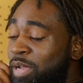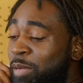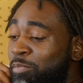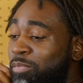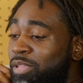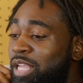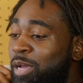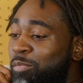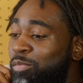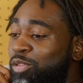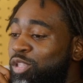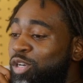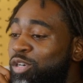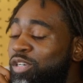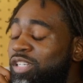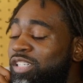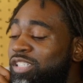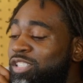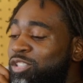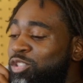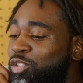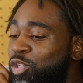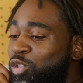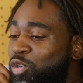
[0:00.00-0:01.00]
I'm I'm 30
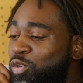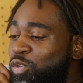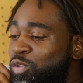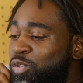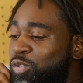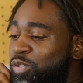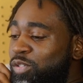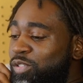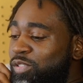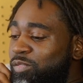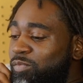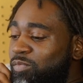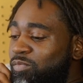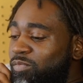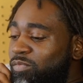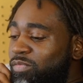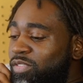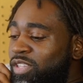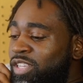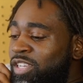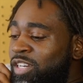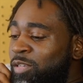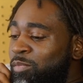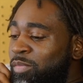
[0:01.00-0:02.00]
years old,
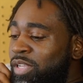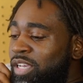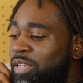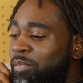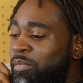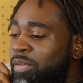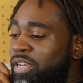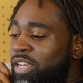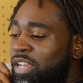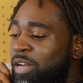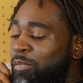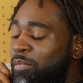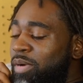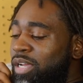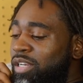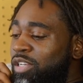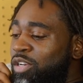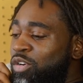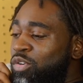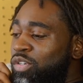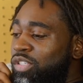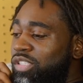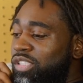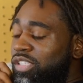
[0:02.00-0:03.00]
and I'm like, man, I'm about
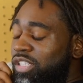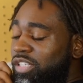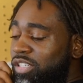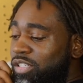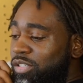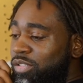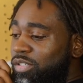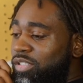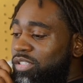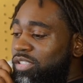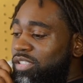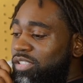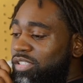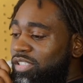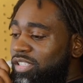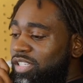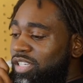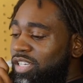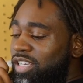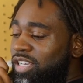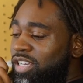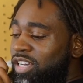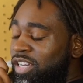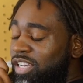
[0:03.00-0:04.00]
to go to jail
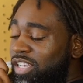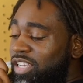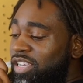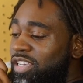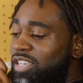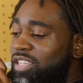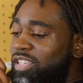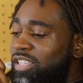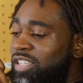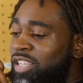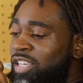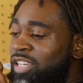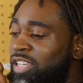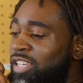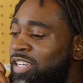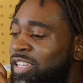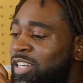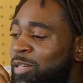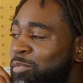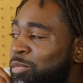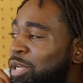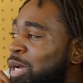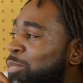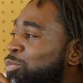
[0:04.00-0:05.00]
again. Like,
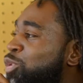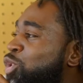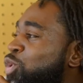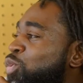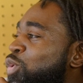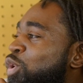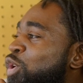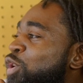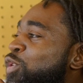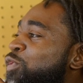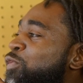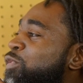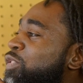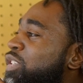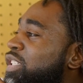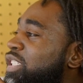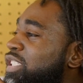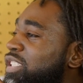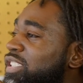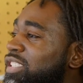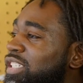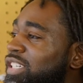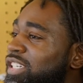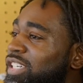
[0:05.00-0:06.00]
and I'm I'm too old for
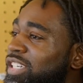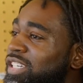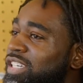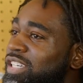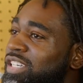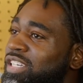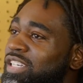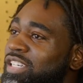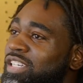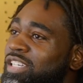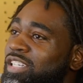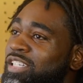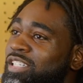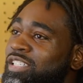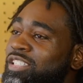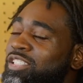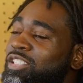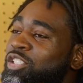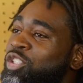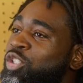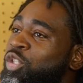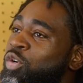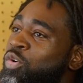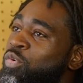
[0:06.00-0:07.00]
this.
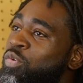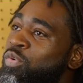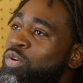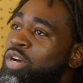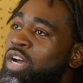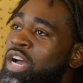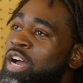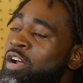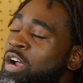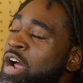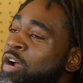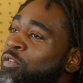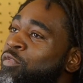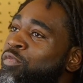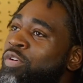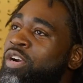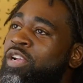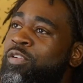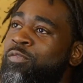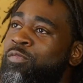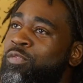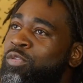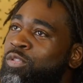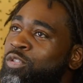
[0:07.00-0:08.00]
So I, I
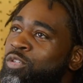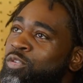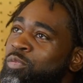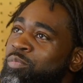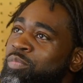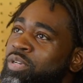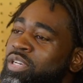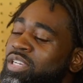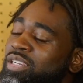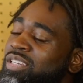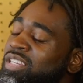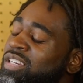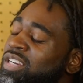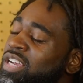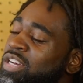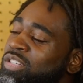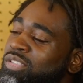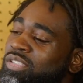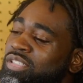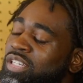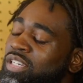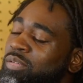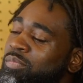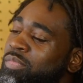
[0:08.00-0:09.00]
ran for a little bit. Then I
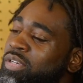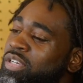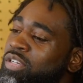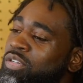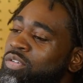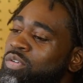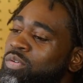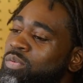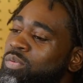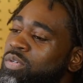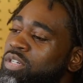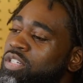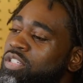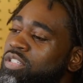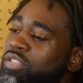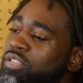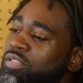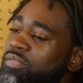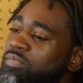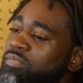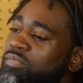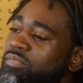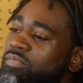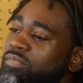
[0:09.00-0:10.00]
was like, man, you know what?
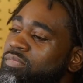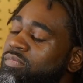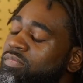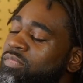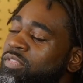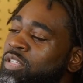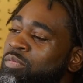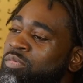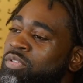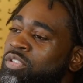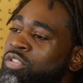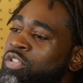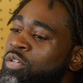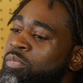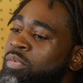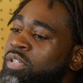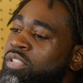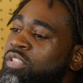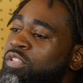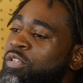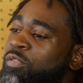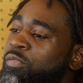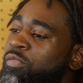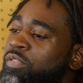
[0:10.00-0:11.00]
I'm just turn
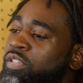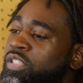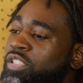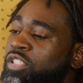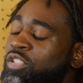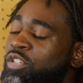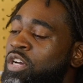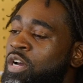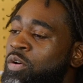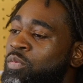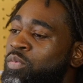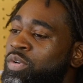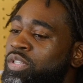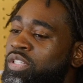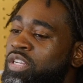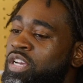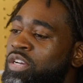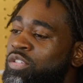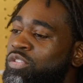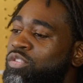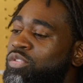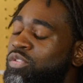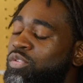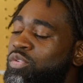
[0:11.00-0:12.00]
myself in. So I went
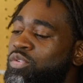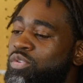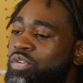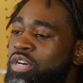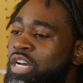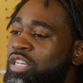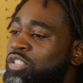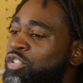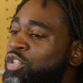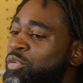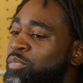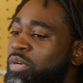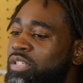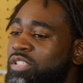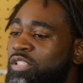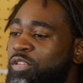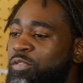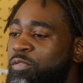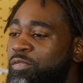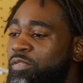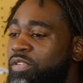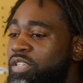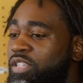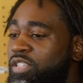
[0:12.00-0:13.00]
down to the court. I turned
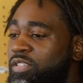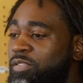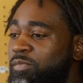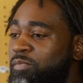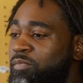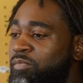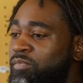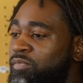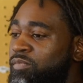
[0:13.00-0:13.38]
myself in.